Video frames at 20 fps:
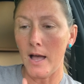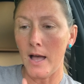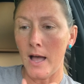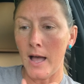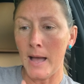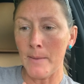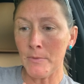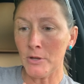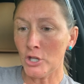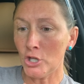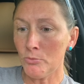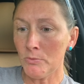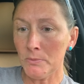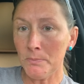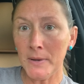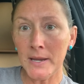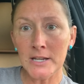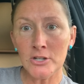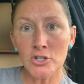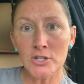I'm a human
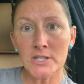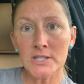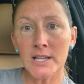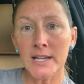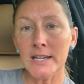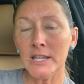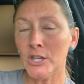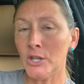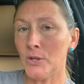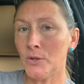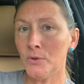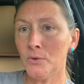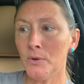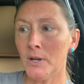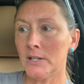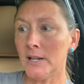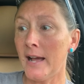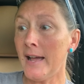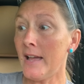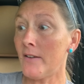being just like you,
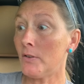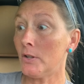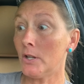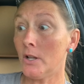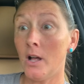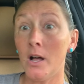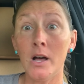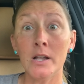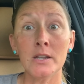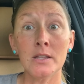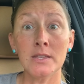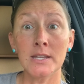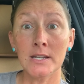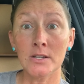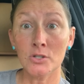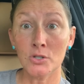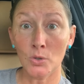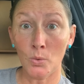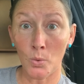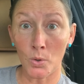and I have a lot of
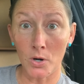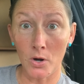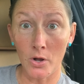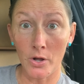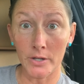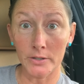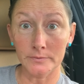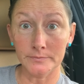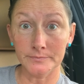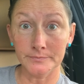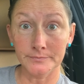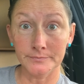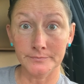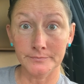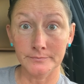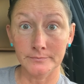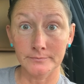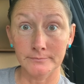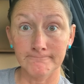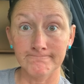things to work on
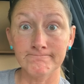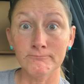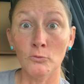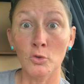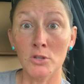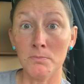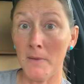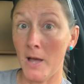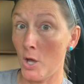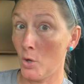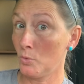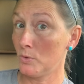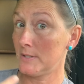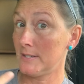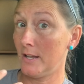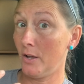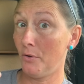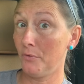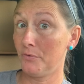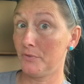with my own
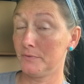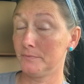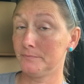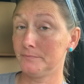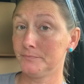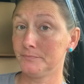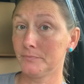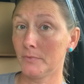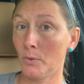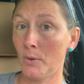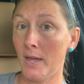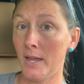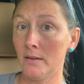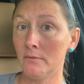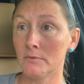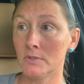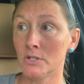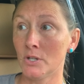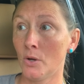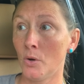self. Okay?
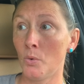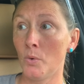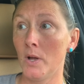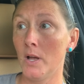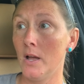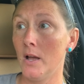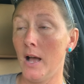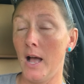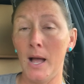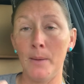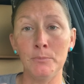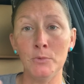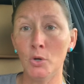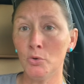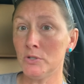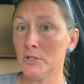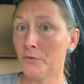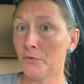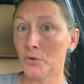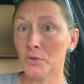So I'm no
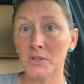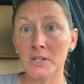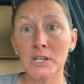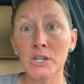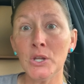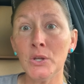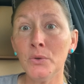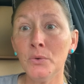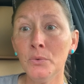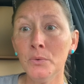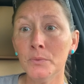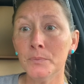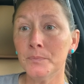different than you.